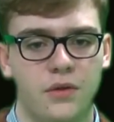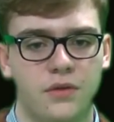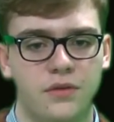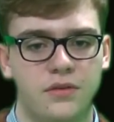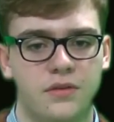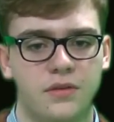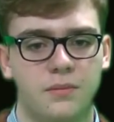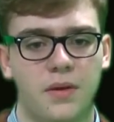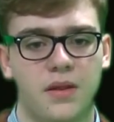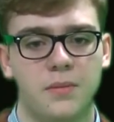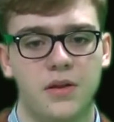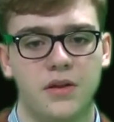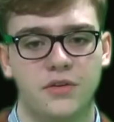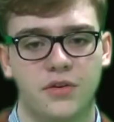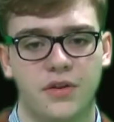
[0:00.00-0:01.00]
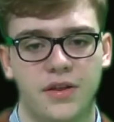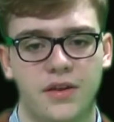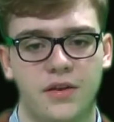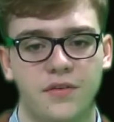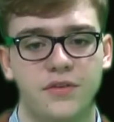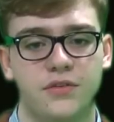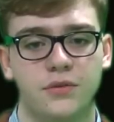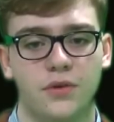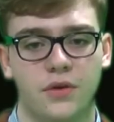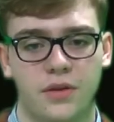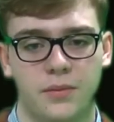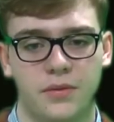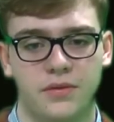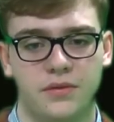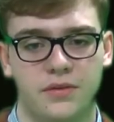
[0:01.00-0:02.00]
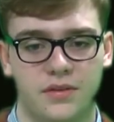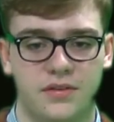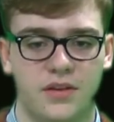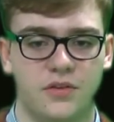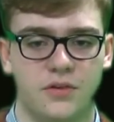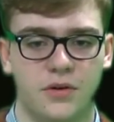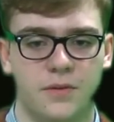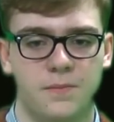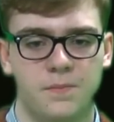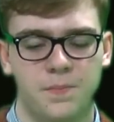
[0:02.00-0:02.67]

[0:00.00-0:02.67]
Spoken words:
used by the military in official documents, etc.